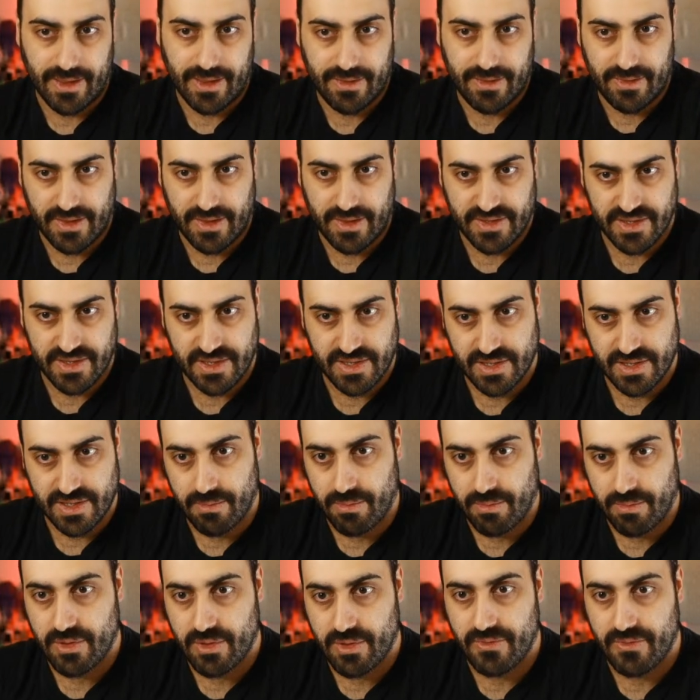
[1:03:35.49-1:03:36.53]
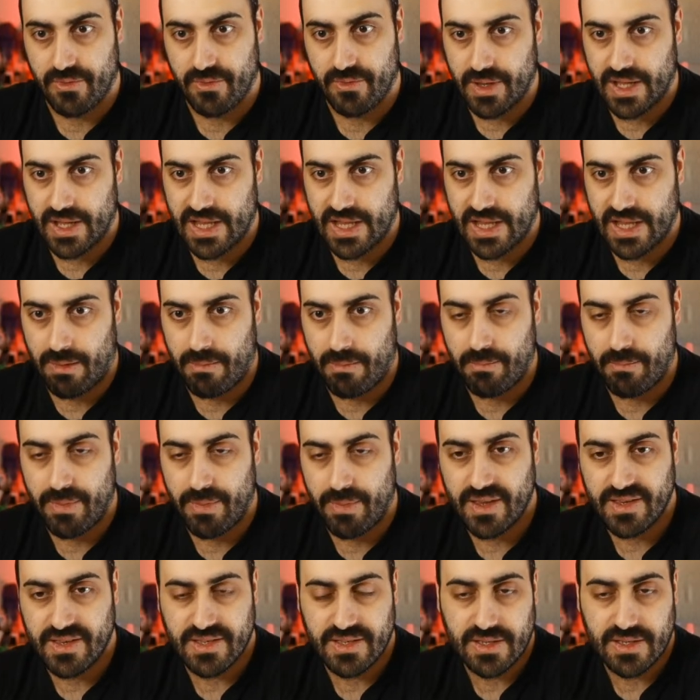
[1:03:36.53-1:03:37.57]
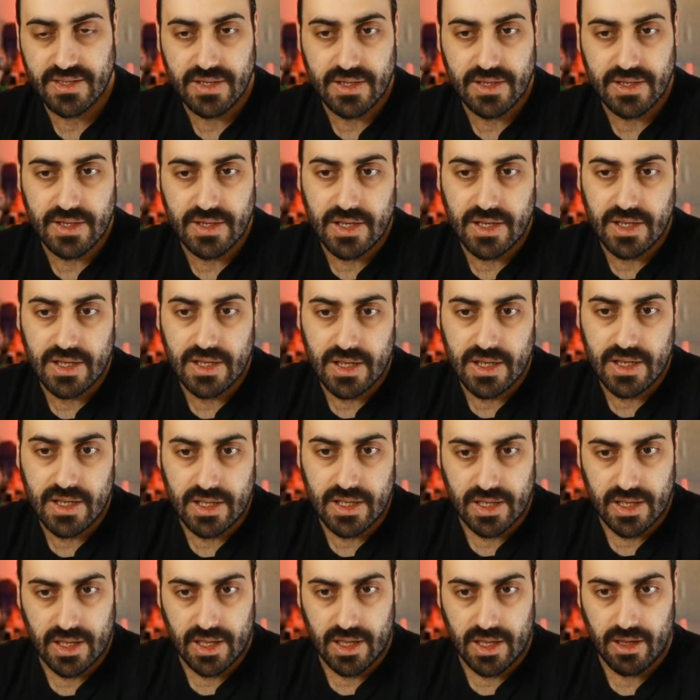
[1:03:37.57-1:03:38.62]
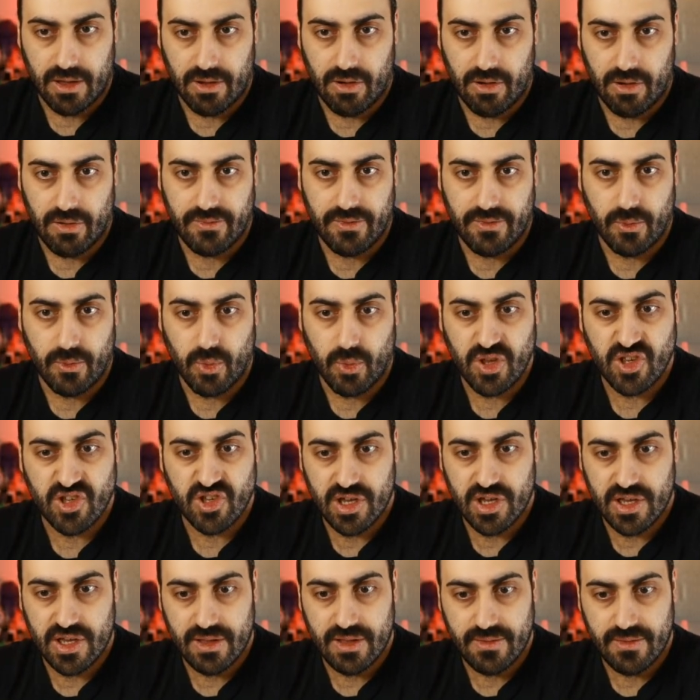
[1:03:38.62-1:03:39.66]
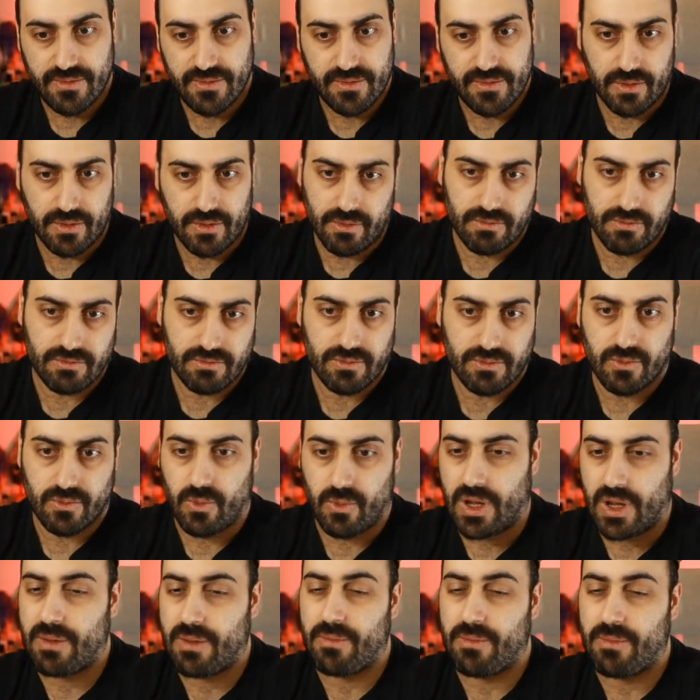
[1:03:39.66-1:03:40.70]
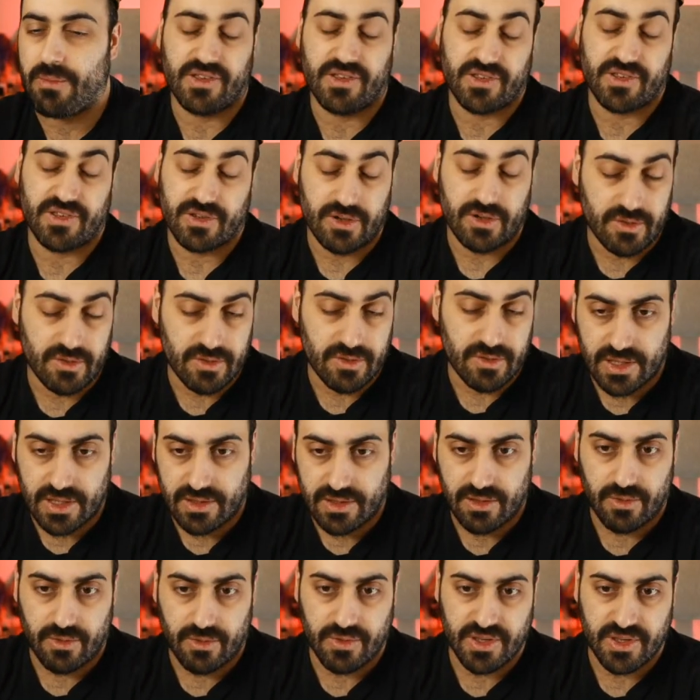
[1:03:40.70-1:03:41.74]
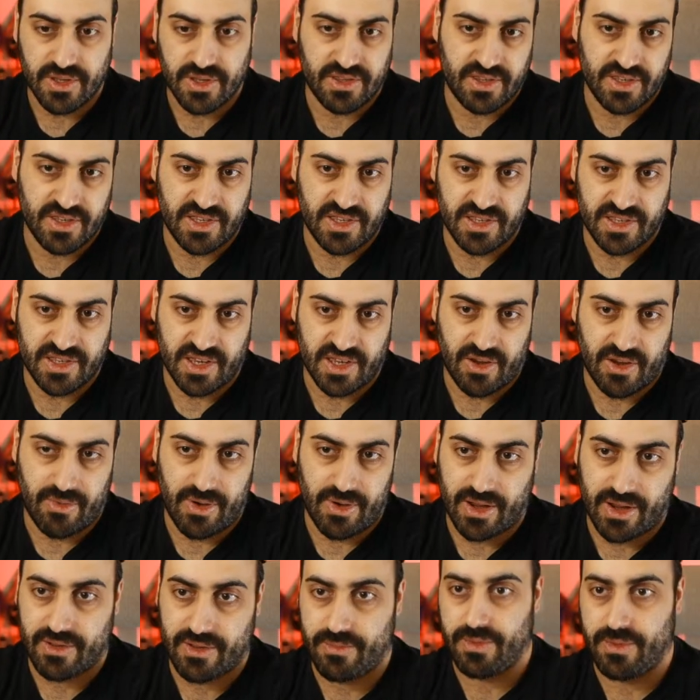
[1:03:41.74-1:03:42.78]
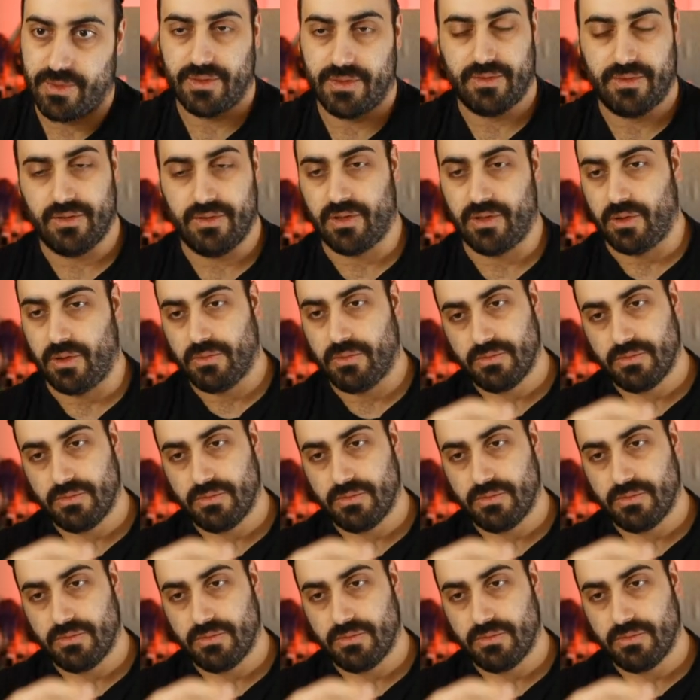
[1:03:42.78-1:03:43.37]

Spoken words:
This is a beautiful NMM piece of a witch elf, or whatever it's called. I know this is a character, but you know,